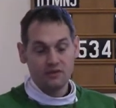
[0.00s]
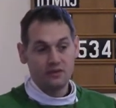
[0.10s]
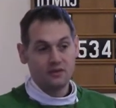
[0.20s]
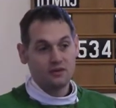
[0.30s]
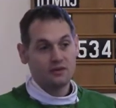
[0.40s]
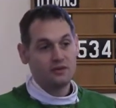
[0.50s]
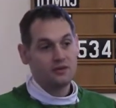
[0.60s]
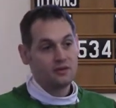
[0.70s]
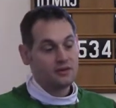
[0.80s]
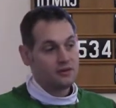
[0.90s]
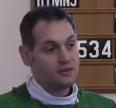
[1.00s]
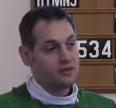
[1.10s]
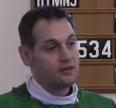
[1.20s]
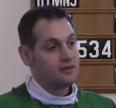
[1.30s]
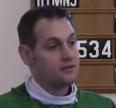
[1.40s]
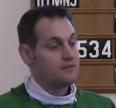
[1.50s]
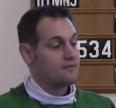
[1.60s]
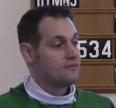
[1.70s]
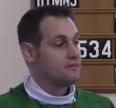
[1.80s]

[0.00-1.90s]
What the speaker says: No one is speaking in this clip.